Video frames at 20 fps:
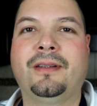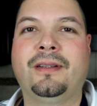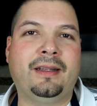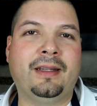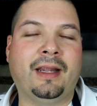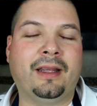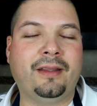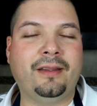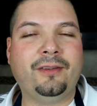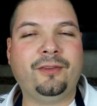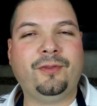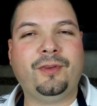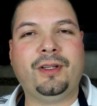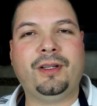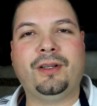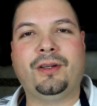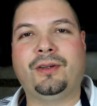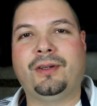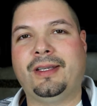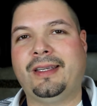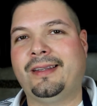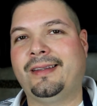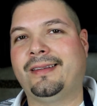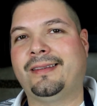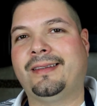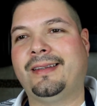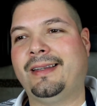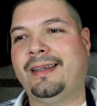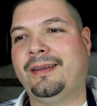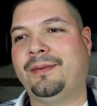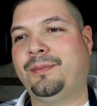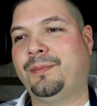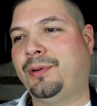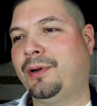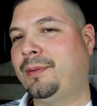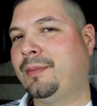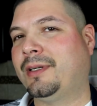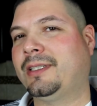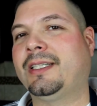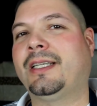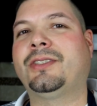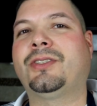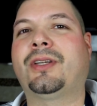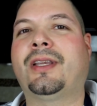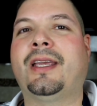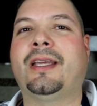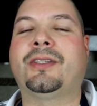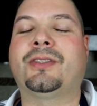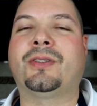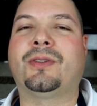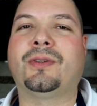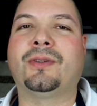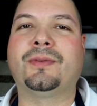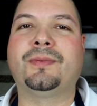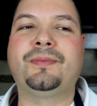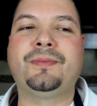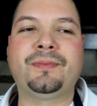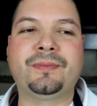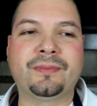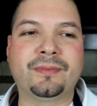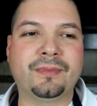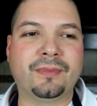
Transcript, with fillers: Now this video is pretty much educational.